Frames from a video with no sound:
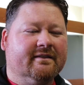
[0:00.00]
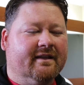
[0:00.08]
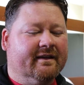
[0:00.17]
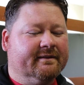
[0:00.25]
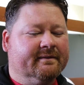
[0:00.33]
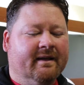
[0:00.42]
and
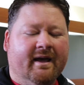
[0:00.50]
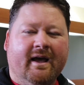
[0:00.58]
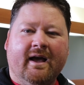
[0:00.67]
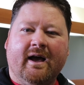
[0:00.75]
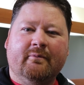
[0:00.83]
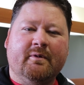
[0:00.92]
then
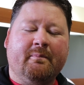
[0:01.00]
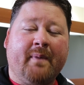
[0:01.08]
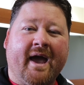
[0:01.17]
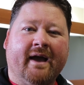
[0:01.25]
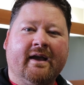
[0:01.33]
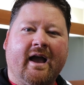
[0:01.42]
I'll be
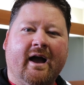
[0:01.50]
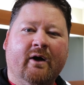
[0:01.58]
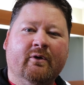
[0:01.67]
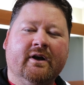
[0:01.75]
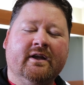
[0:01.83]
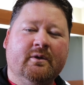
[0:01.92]
back
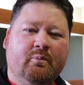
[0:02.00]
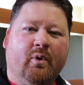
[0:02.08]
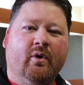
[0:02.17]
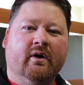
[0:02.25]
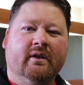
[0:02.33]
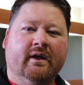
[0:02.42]
out in
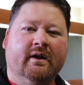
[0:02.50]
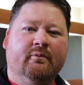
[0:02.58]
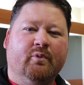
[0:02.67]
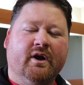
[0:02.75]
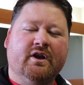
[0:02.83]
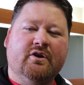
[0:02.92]

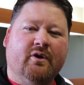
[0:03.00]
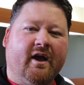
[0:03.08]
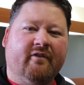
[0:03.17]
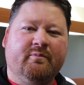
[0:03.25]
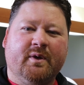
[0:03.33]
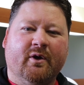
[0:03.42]
Portland bringing you
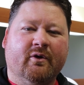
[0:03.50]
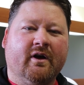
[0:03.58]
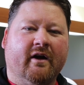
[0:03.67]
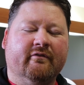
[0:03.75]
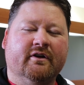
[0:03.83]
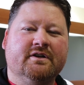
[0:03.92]
FPO
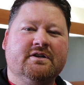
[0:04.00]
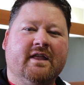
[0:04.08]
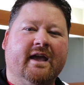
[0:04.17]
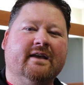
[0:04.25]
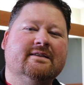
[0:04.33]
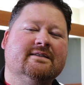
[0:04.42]
coverage.
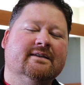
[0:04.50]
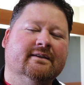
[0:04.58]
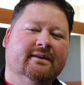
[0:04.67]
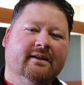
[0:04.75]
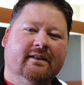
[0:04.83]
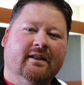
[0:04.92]
Thanks.
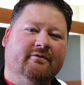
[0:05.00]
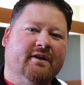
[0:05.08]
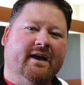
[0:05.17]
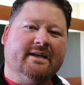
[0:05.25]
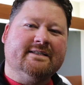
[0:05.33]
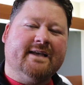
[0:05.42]
Love you
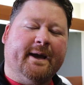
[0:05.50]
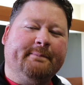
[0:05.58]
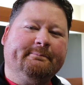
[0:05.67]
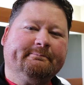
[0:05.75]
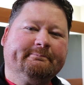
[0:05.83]
guys. See ya.